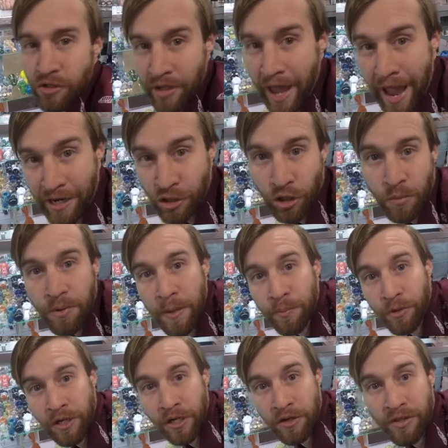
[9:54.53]
actually people
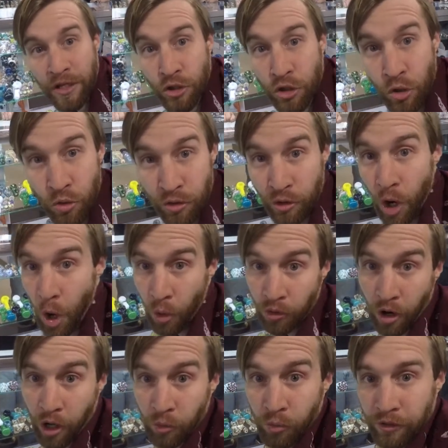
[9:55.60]
here that do their own
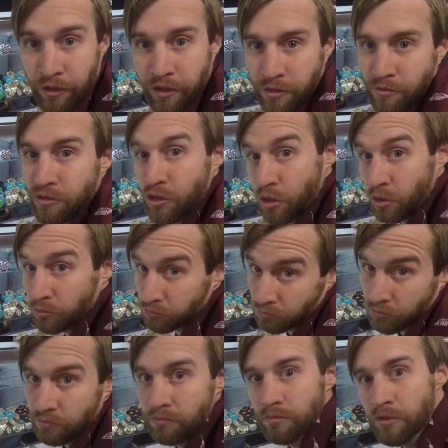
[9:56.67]
artwork, so
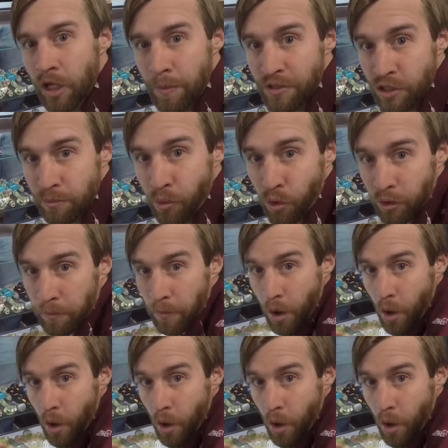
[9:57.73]
come and support them.